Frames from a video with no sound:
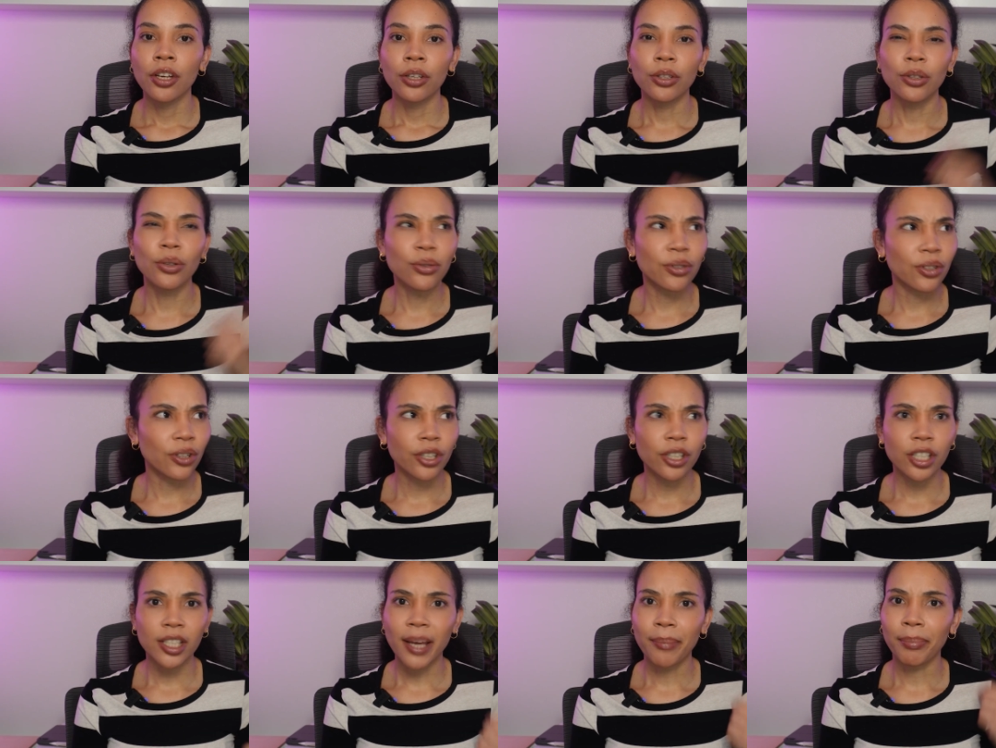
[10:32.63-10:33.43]

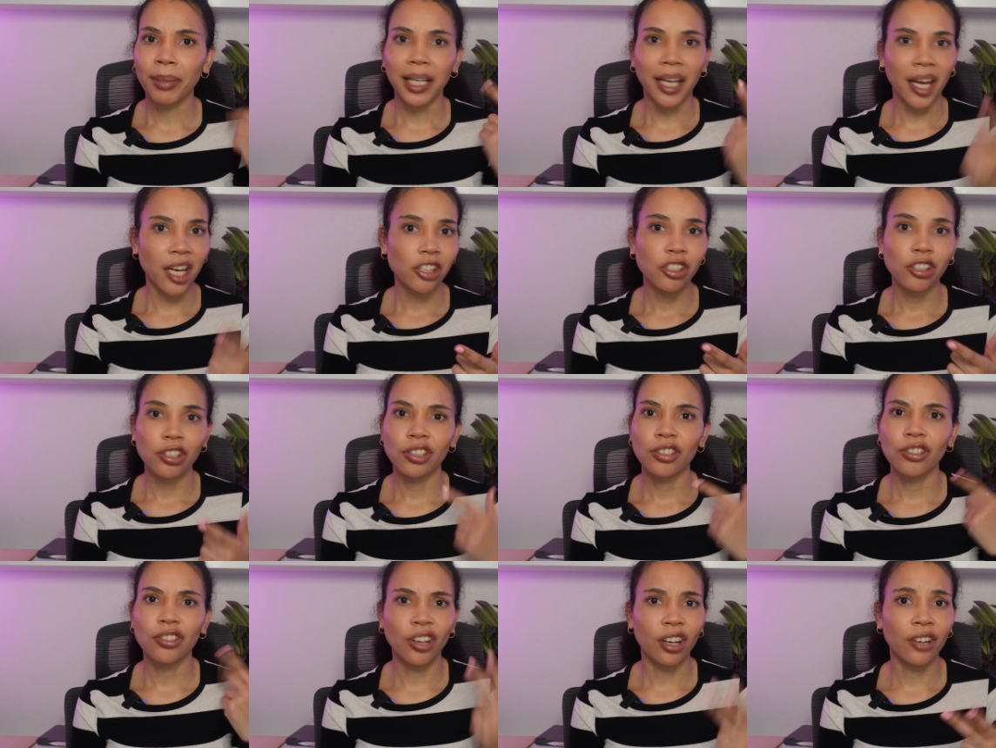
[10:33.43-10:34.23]
users,
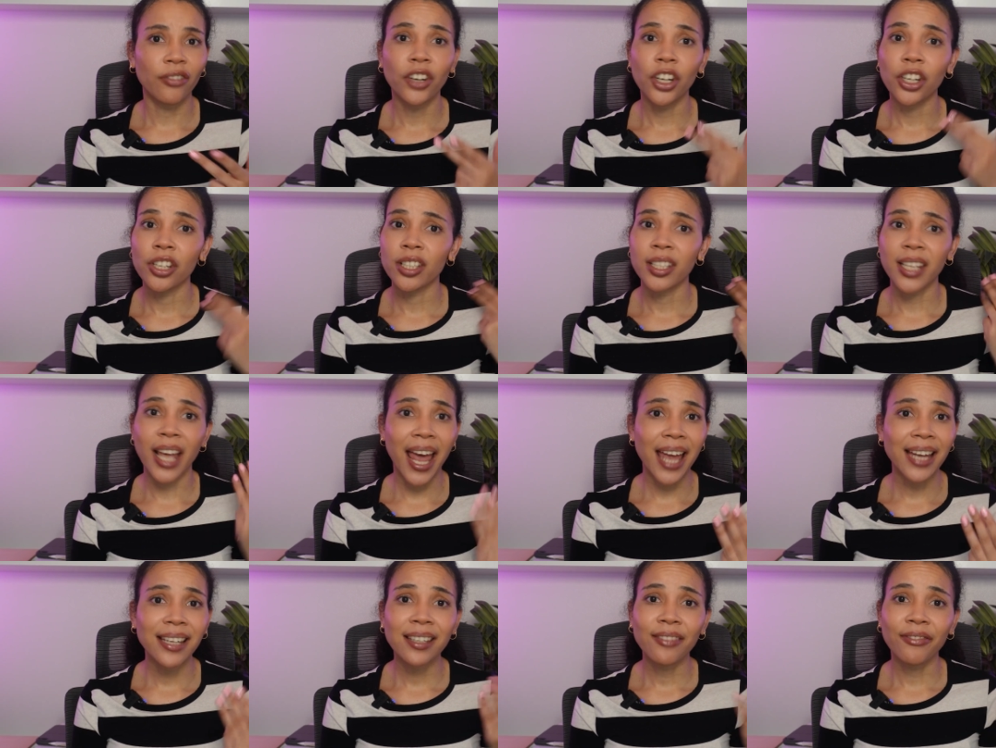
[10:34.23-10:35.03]
applications, servers,
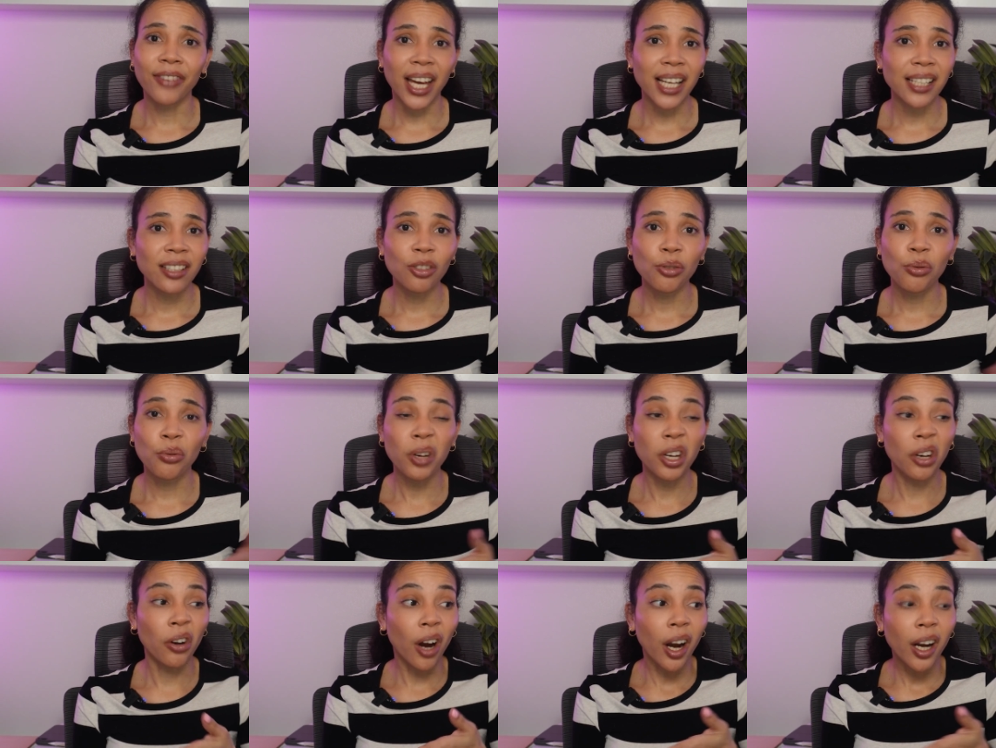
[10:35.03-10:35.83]
and devices
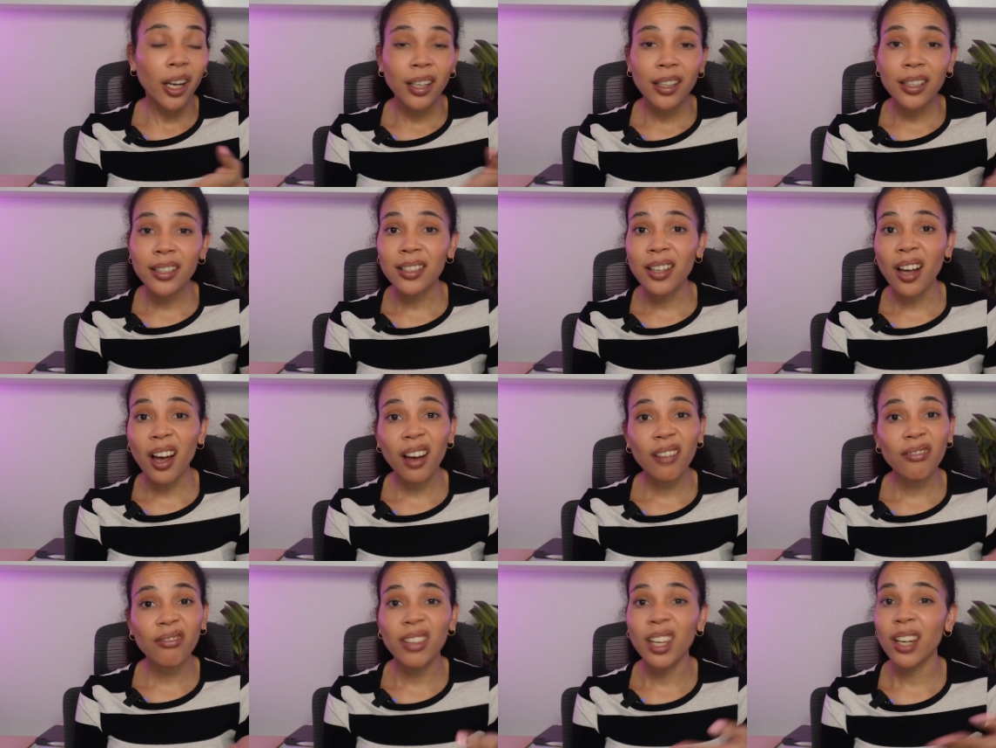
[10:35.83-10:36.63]
regardless
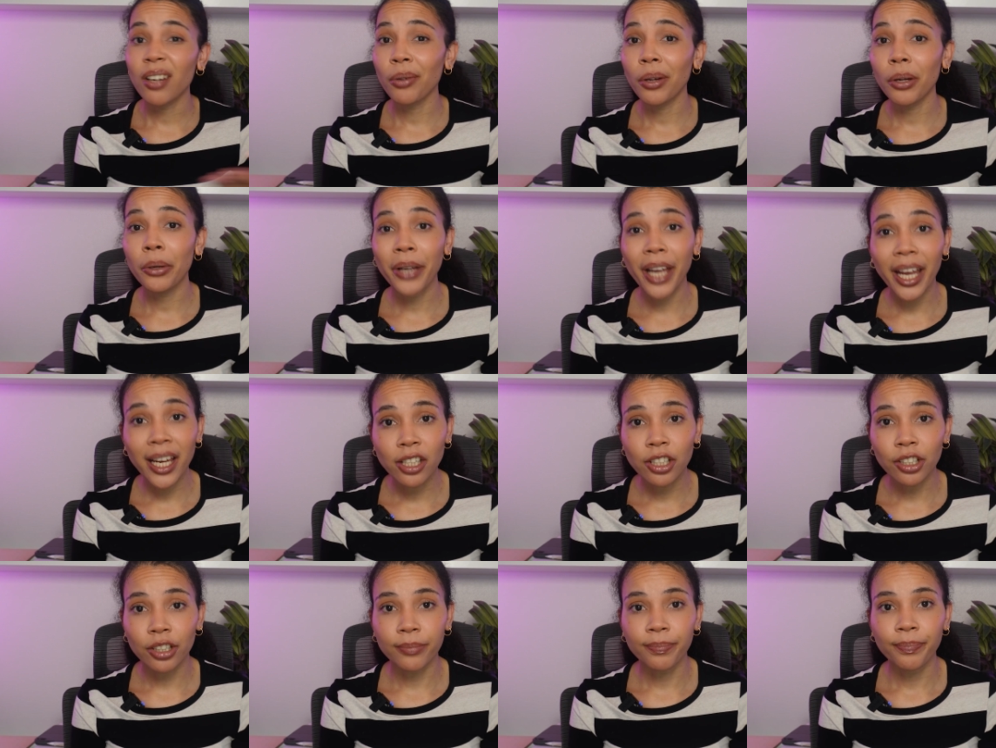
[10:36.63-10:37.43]
of their
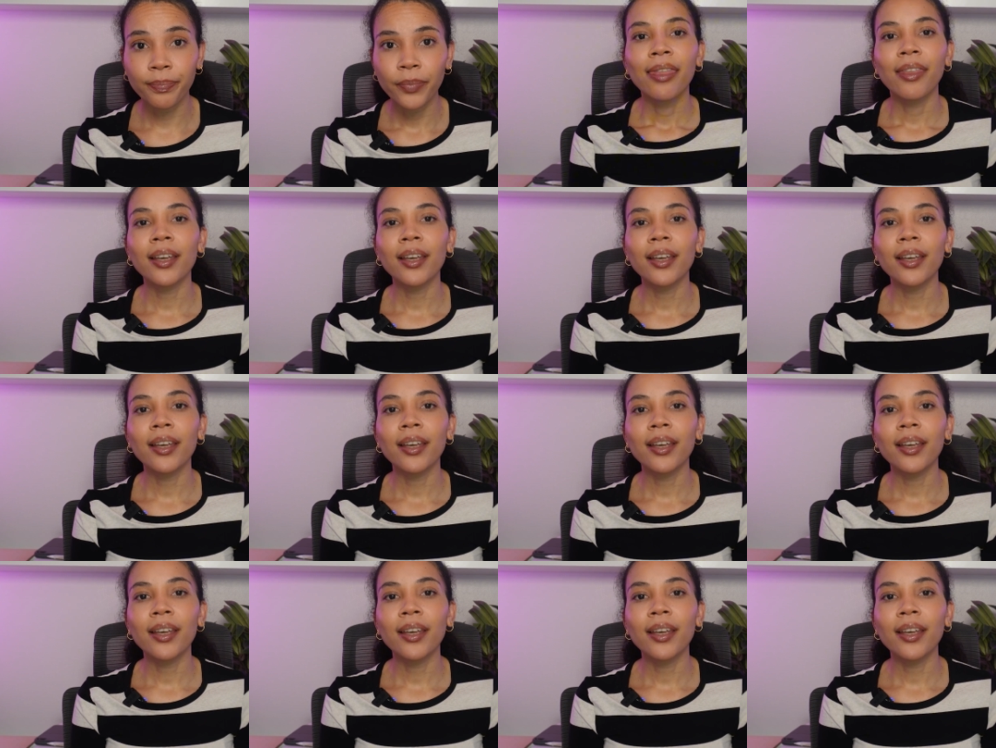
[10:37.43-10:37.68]
location.